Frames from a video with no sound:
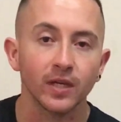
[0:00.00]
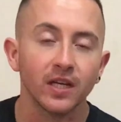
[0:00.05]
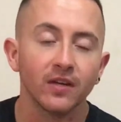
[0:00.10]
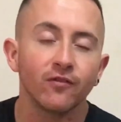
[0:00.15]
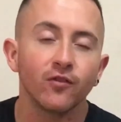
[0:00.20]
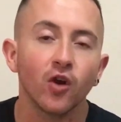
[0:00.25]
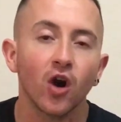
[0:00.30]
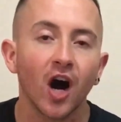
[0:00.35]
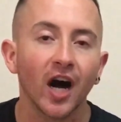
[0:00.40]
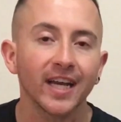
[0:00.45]
If
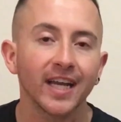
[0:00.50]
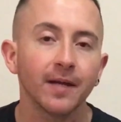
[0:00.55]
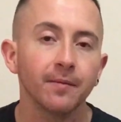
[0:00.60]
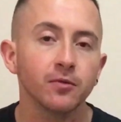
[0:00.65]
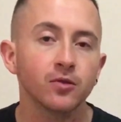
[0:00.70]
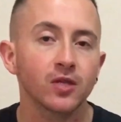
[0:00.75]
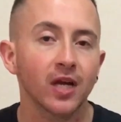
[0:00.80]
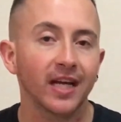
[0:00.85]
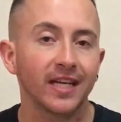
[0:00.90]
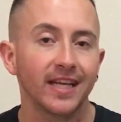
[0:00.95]
you're unable
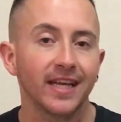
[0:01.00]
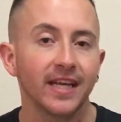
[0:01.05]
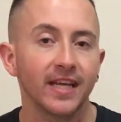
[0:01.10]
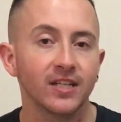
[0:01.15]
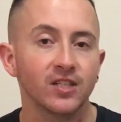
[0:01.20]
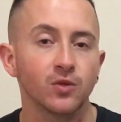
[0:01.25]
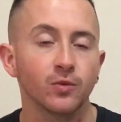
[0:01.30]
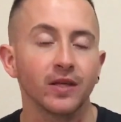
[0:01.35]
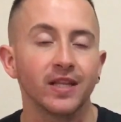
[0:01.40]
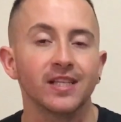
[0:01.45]
to adhere
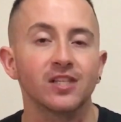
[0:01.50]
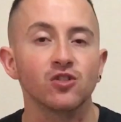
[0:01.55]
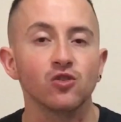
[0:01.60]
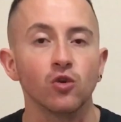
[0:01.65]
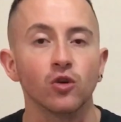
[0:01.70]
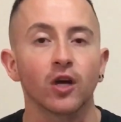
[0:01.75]
to it, it's not